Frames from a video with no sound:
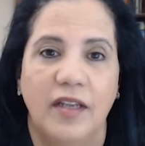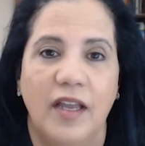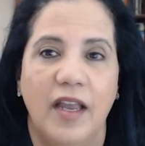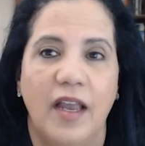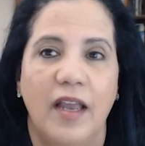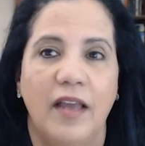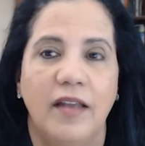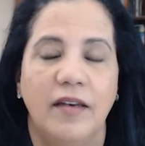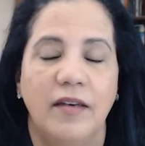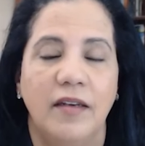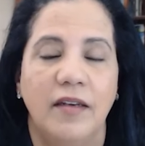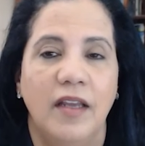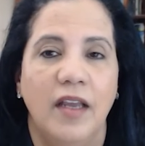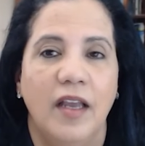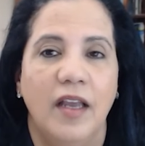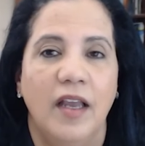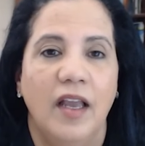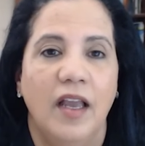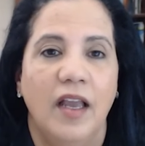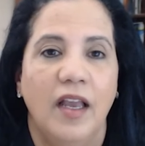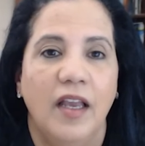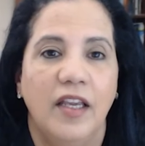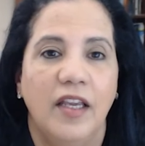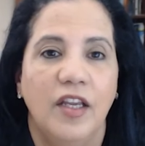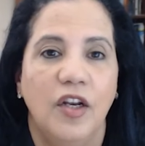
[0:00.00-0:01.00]
And,
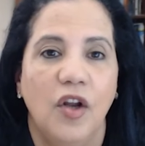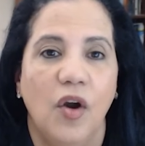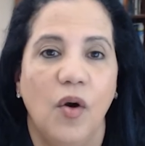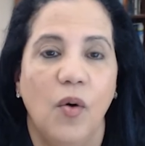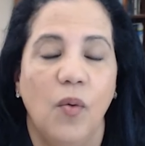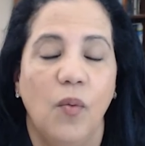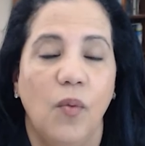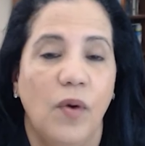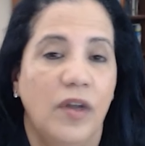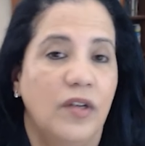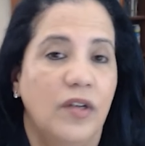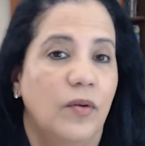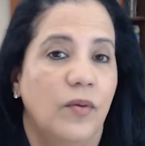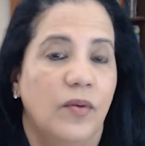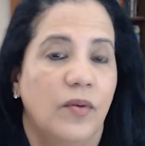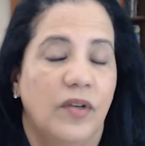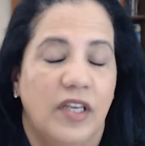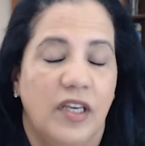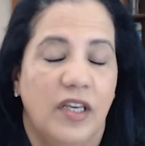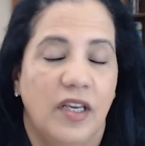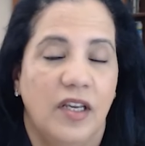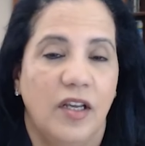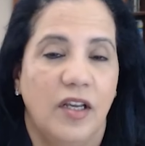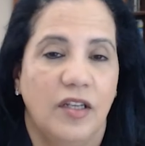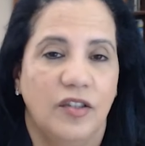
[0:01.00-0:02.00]
you know, when
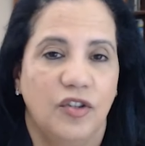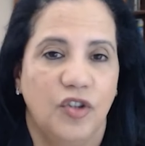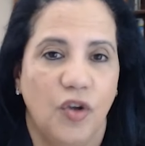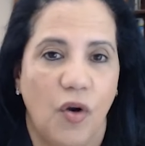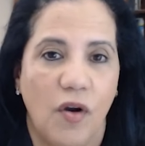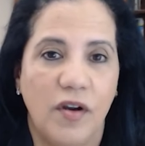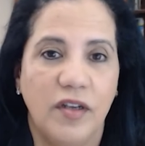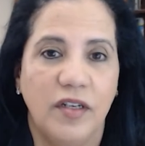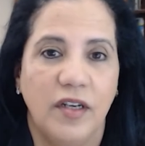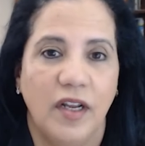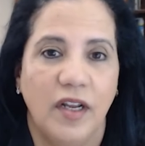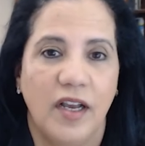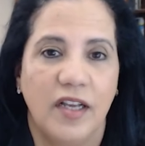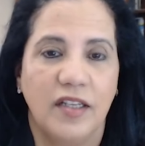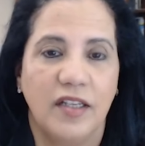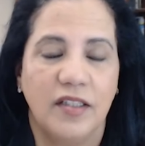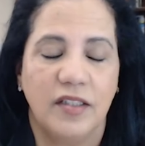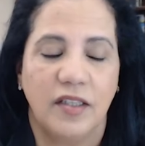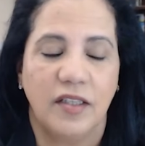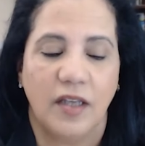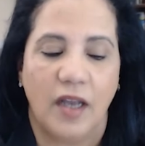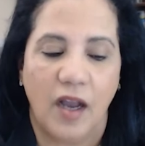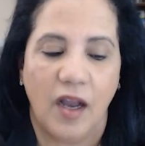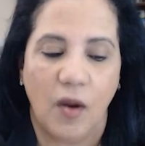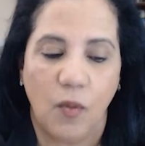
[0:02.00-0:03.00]
he joined
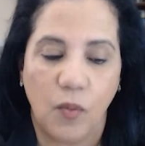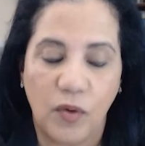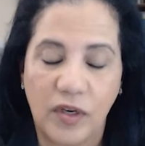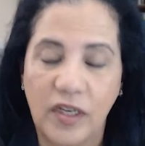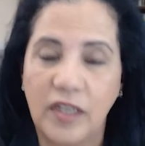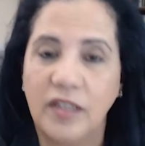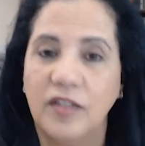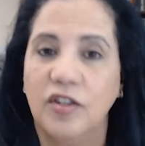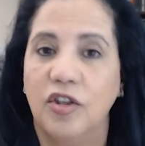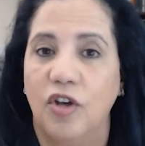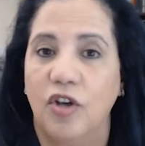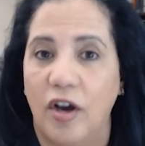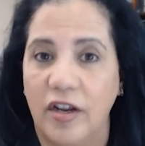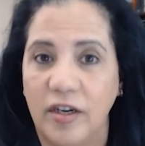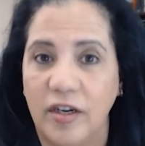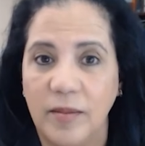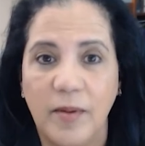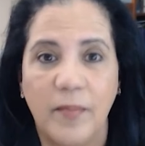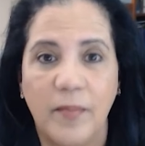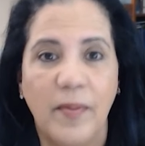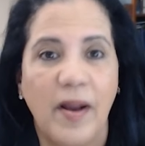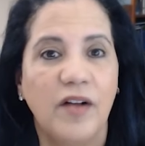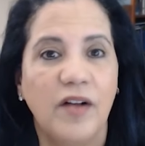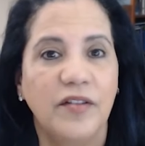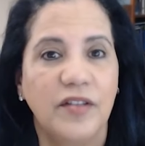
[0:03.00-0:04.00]
us, uh, we taught him
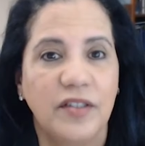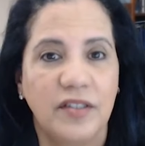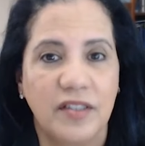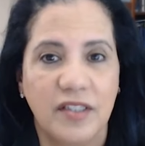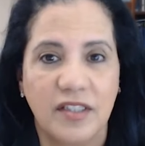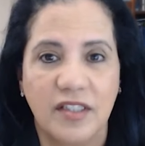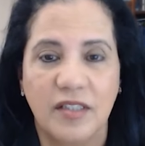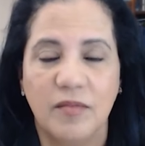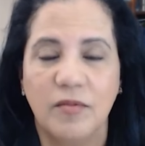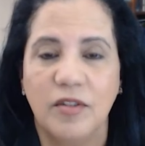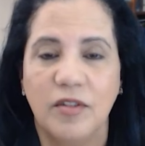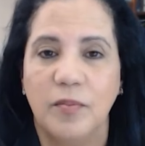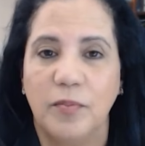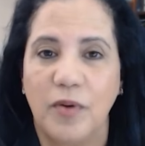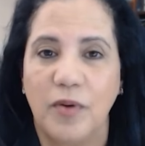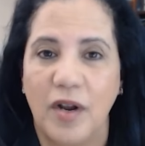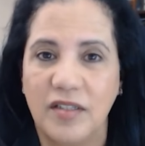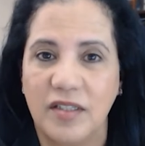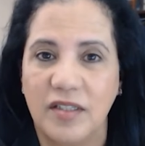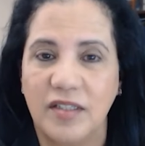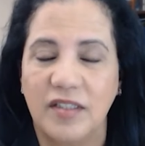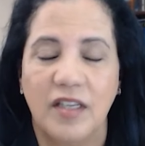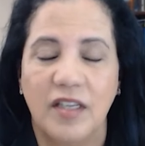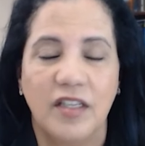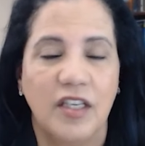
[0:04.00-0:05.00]
about the systems and
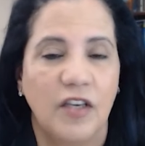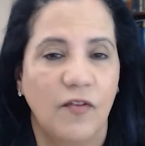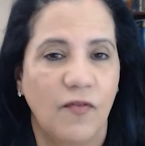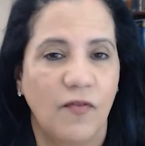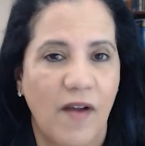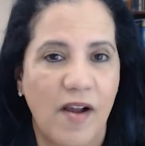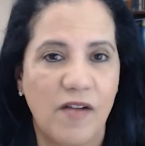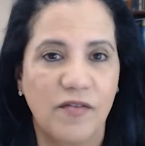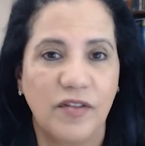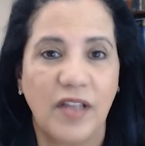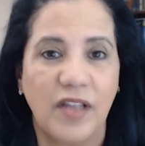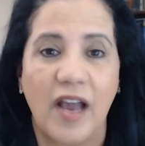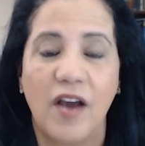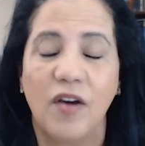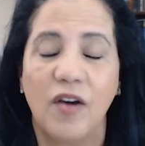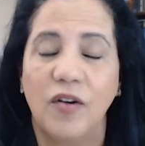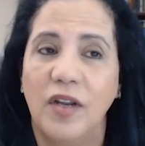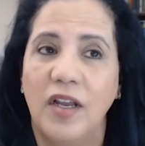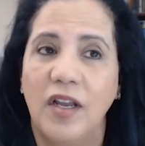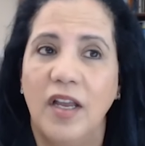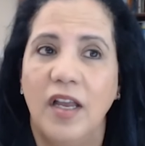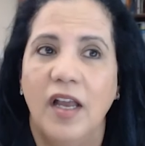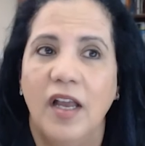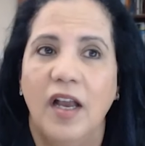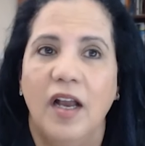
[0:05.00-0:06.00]
processes. He found out,
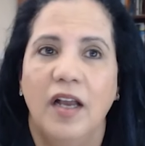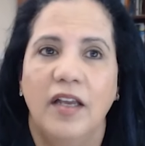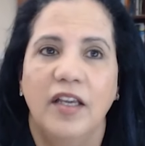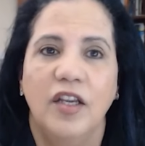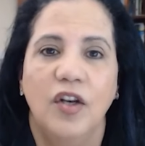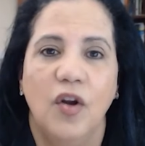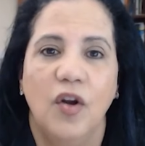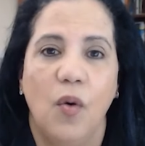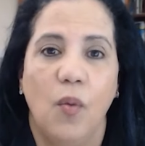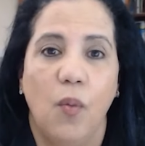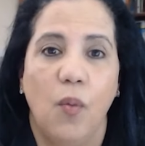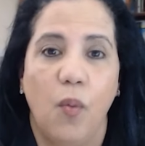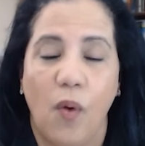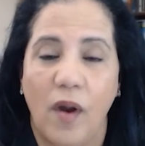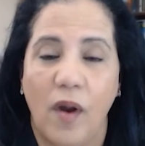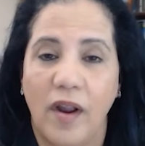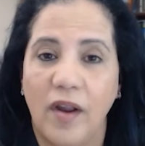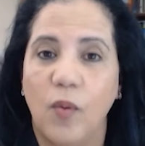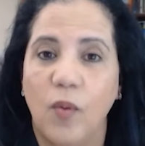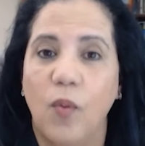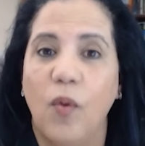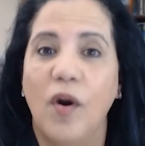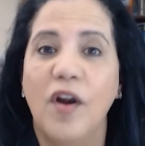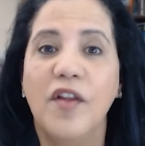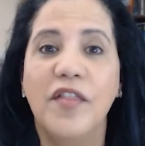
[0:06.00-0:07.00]
you know, wh-
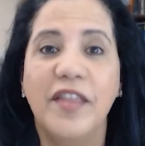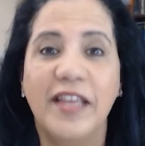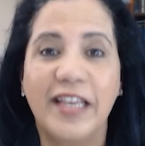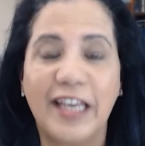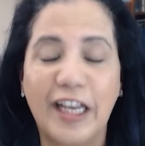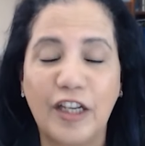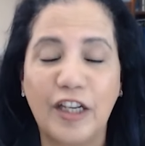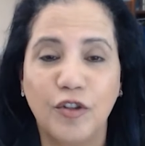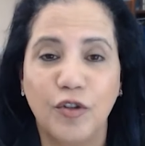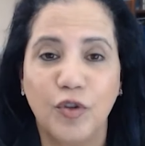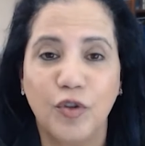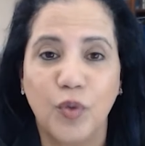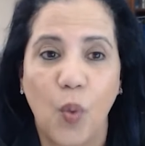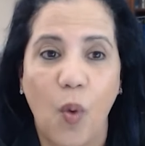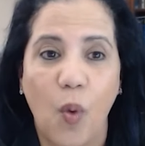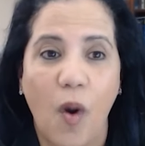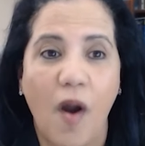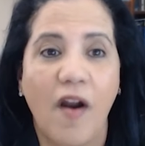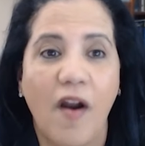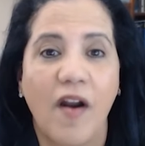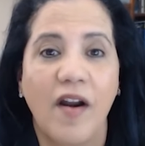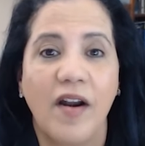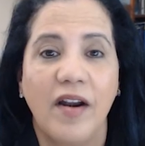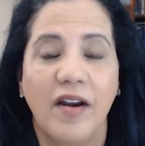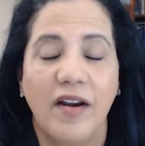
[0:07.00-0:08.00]
where the issues
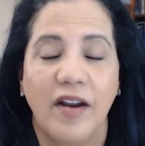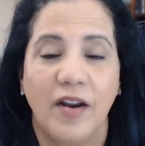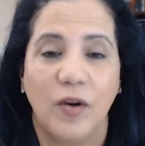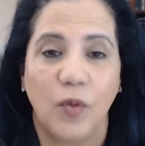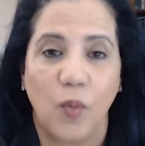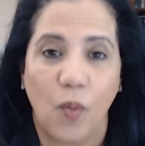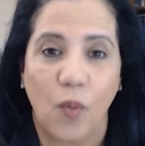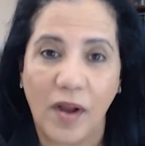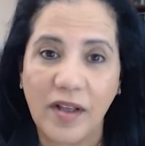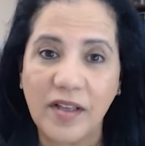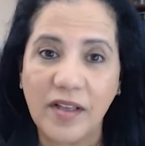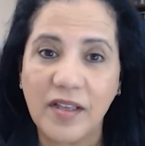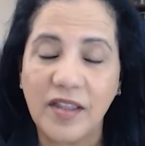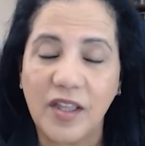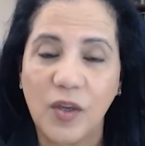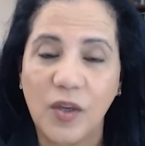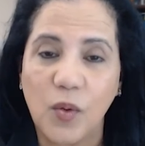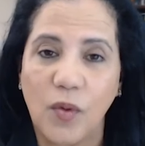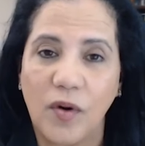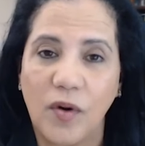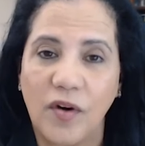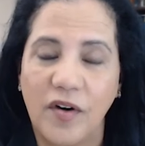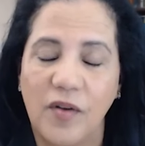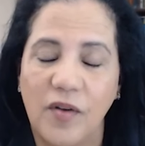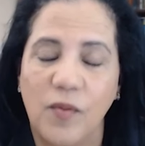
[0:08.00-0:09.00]
were and why they
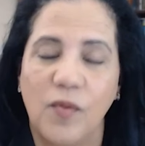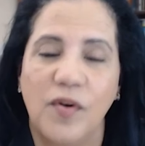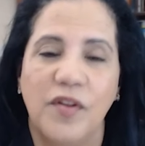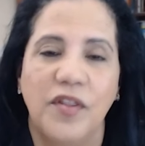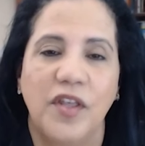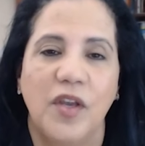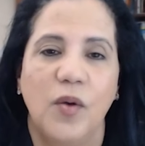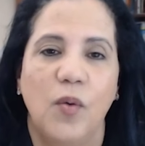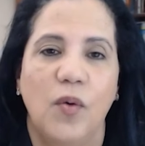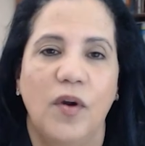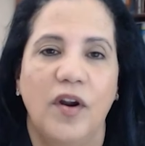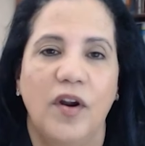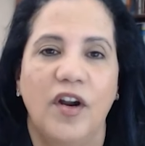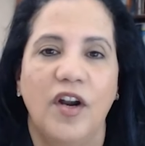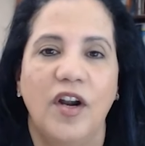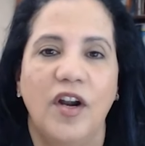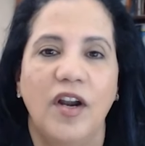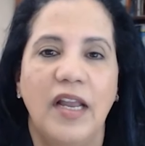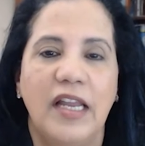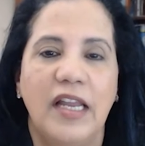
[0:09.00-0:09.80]
were where they were.